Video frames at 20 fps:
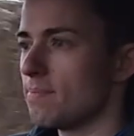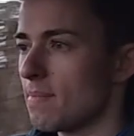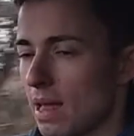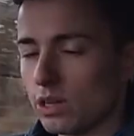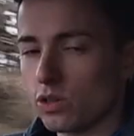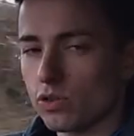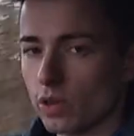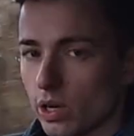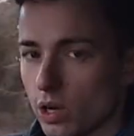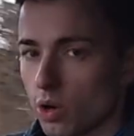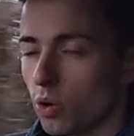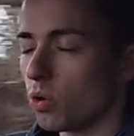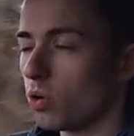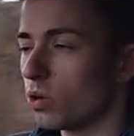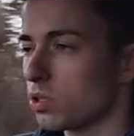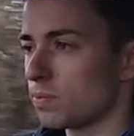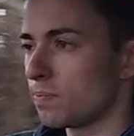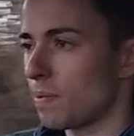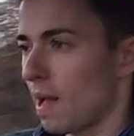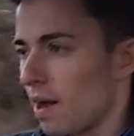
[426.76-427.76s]
metric
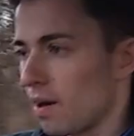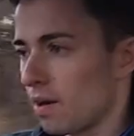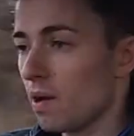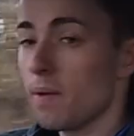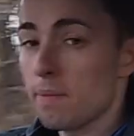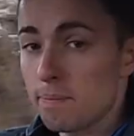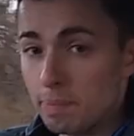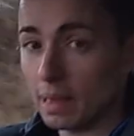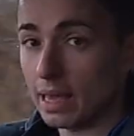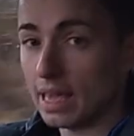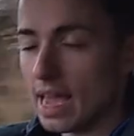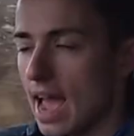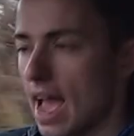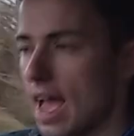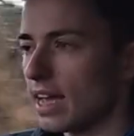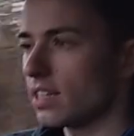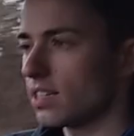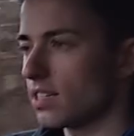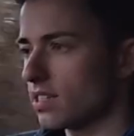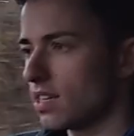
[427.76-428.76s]
horsepower
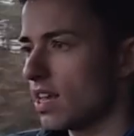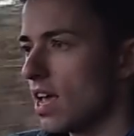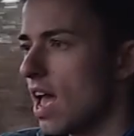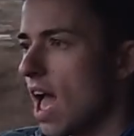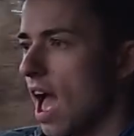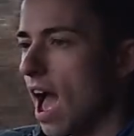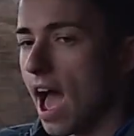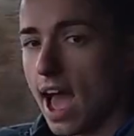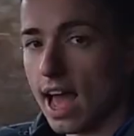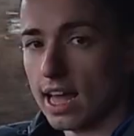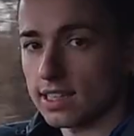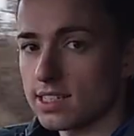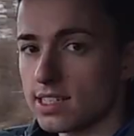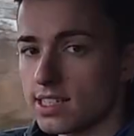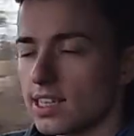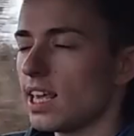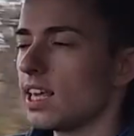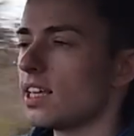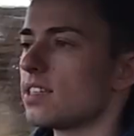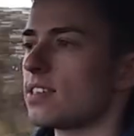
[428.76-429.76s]
PS at
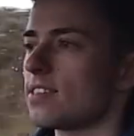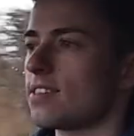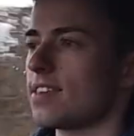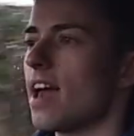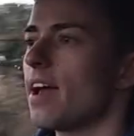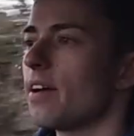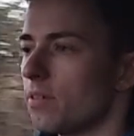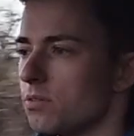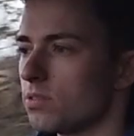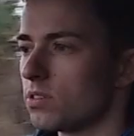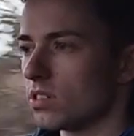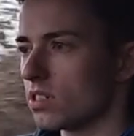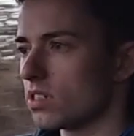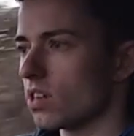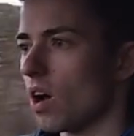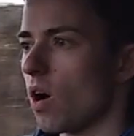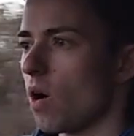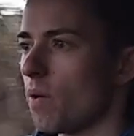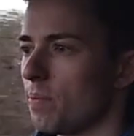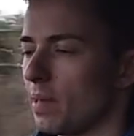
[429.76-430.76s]
6,000
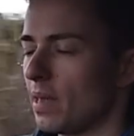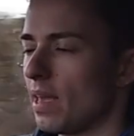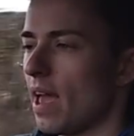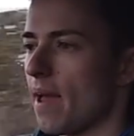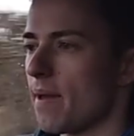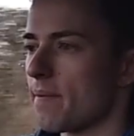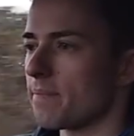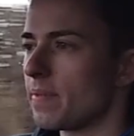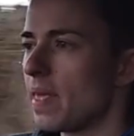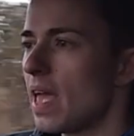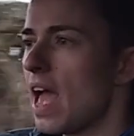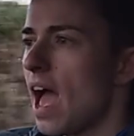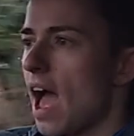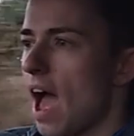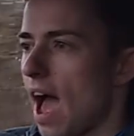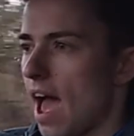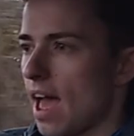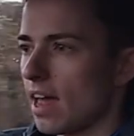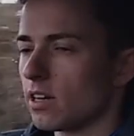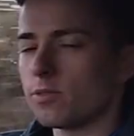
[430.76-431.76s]
RPM
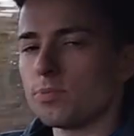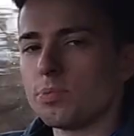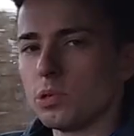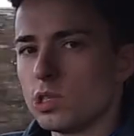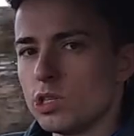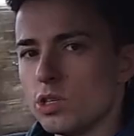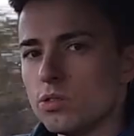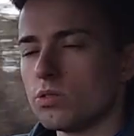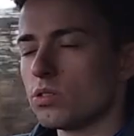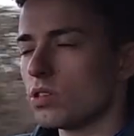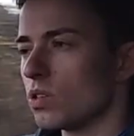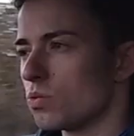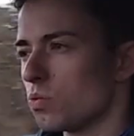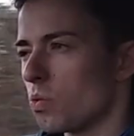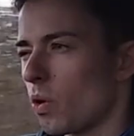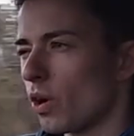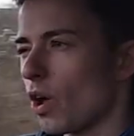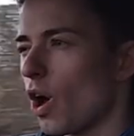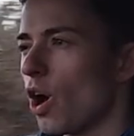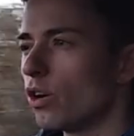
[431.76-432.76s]
and produces
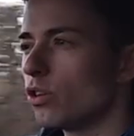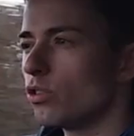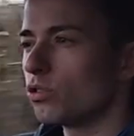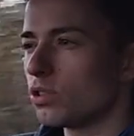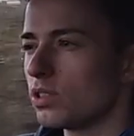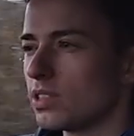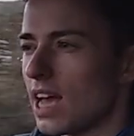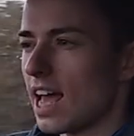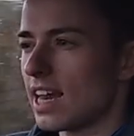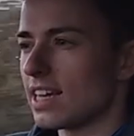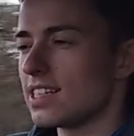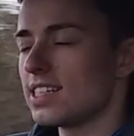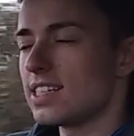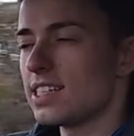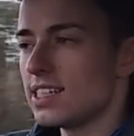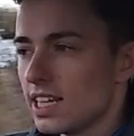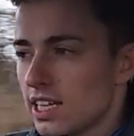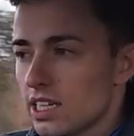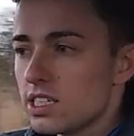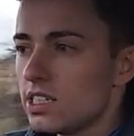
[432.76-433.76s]

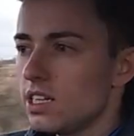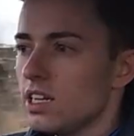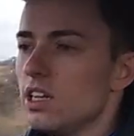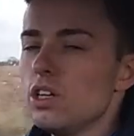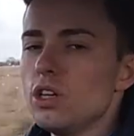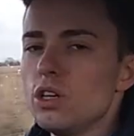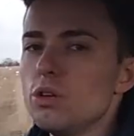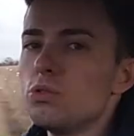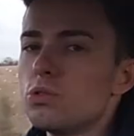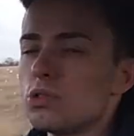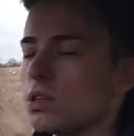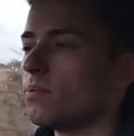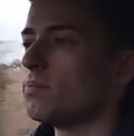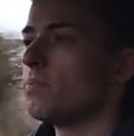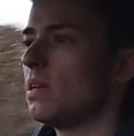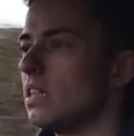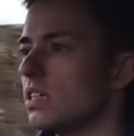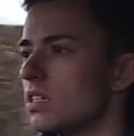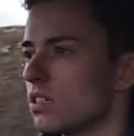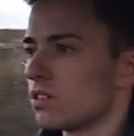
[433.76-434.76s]
160 Newton
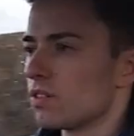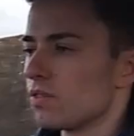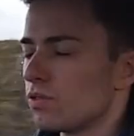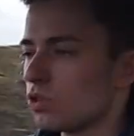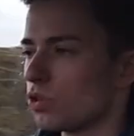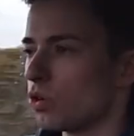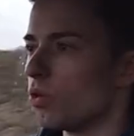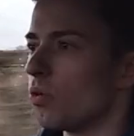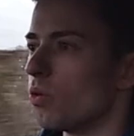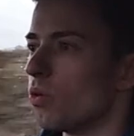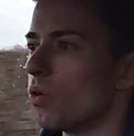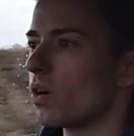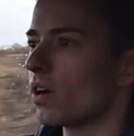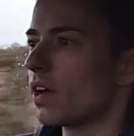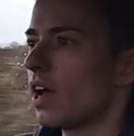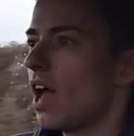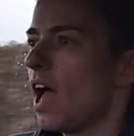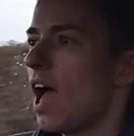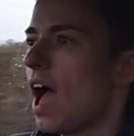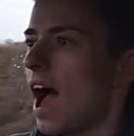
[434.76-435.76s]
meters of
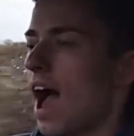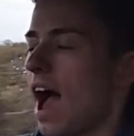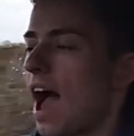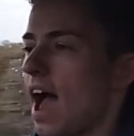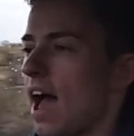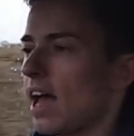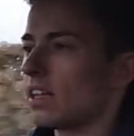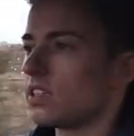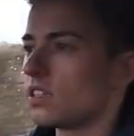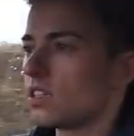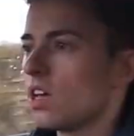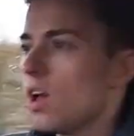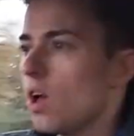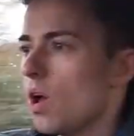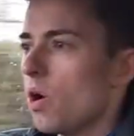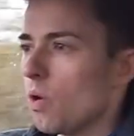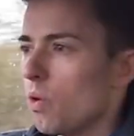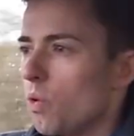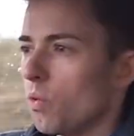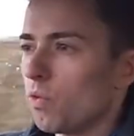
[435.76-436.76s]
torque at
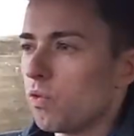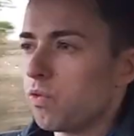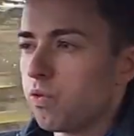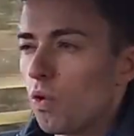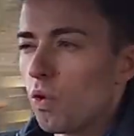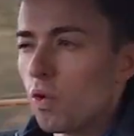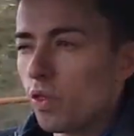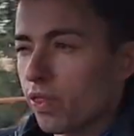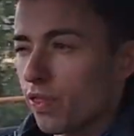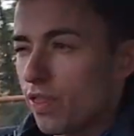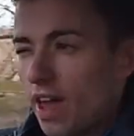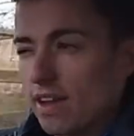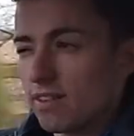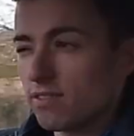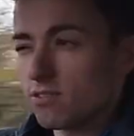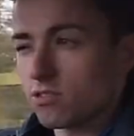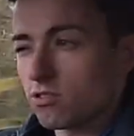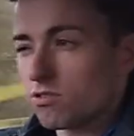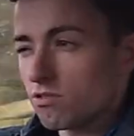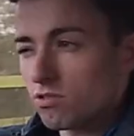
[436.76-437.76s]

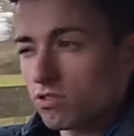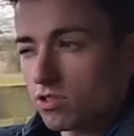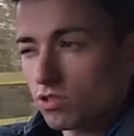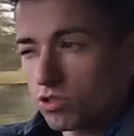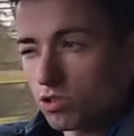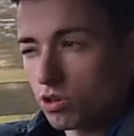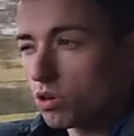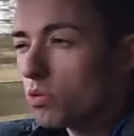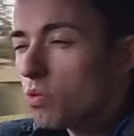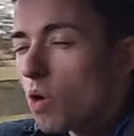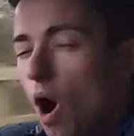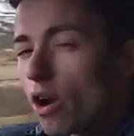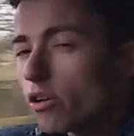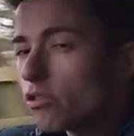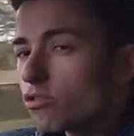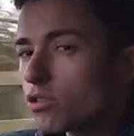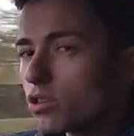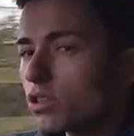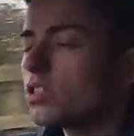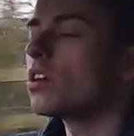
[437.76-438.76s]

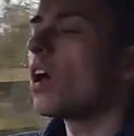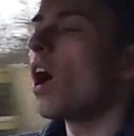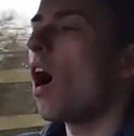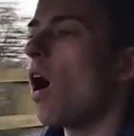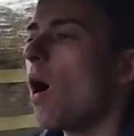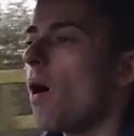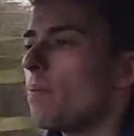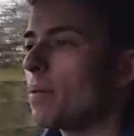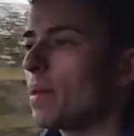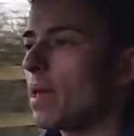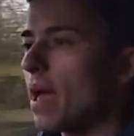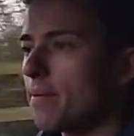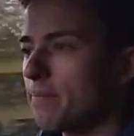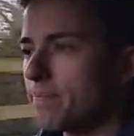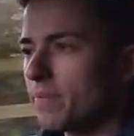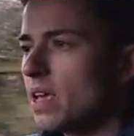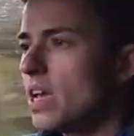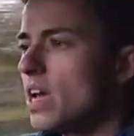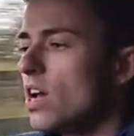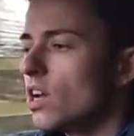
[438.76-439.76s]
4,200
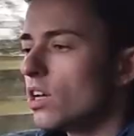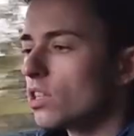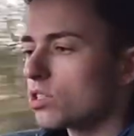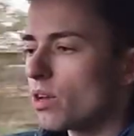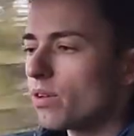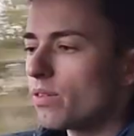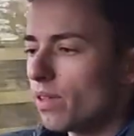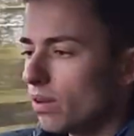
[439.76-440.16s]
RPM. So